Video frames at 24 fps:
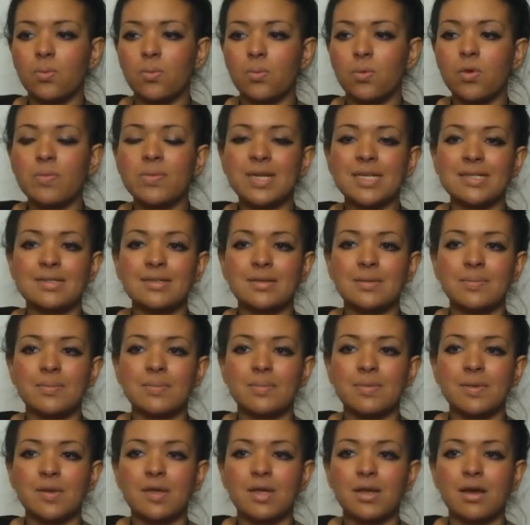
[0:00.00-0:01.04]

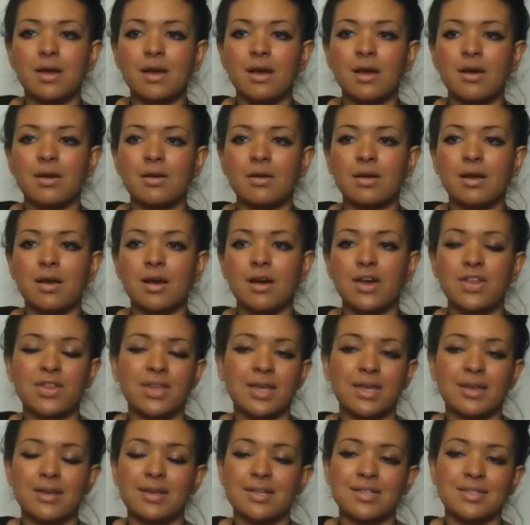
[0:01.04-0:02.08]
womanism, I
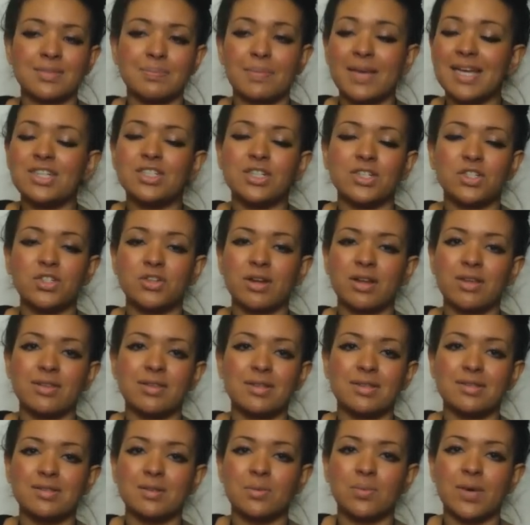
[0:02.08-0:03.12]
think its major strength
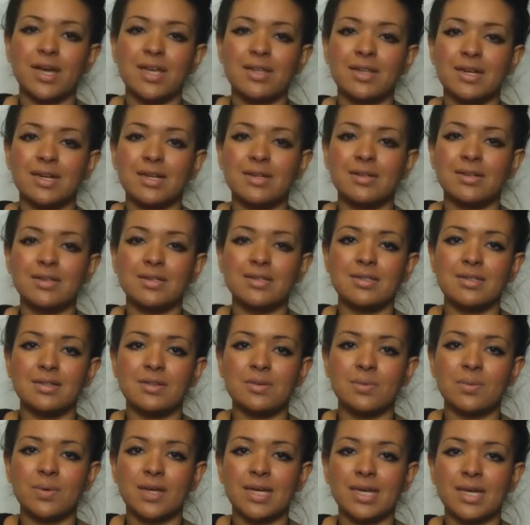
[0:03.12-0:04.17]
is the way that it looks at
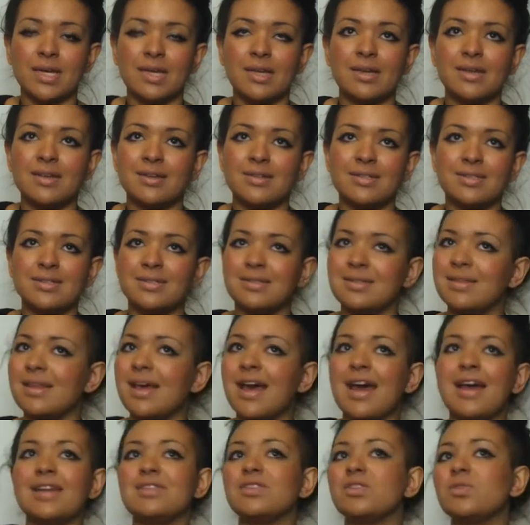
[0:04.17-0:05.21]
the ways
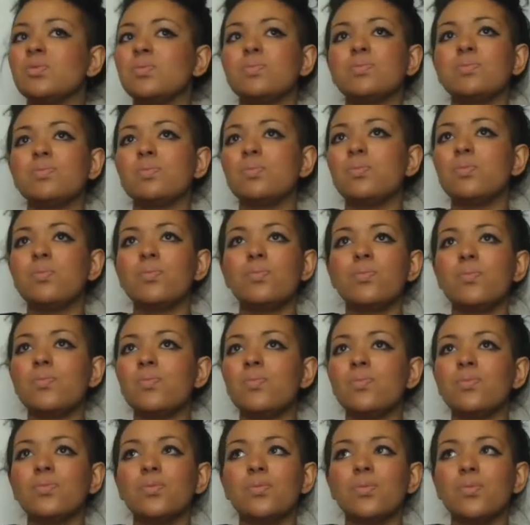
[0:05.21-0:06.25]
that
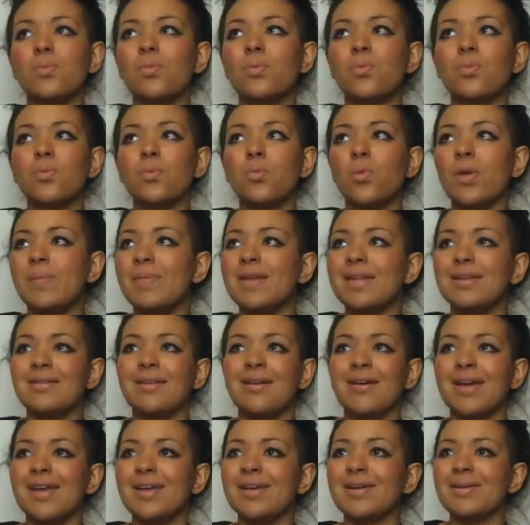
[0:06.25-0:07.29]
women
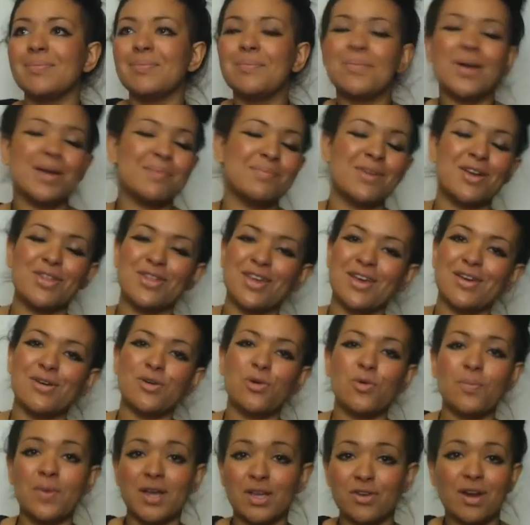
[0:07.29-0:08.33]
like my mother
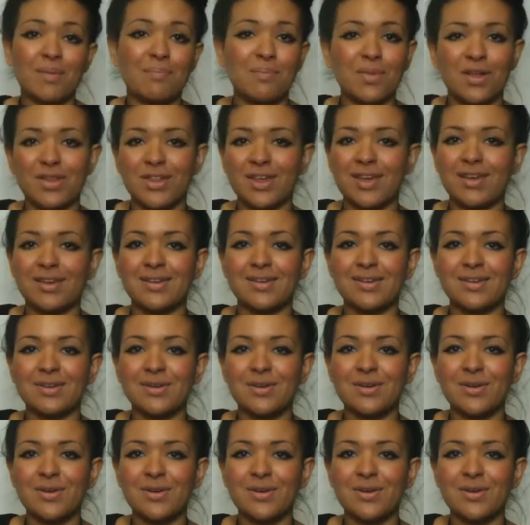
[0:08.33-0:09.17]
or my grandmother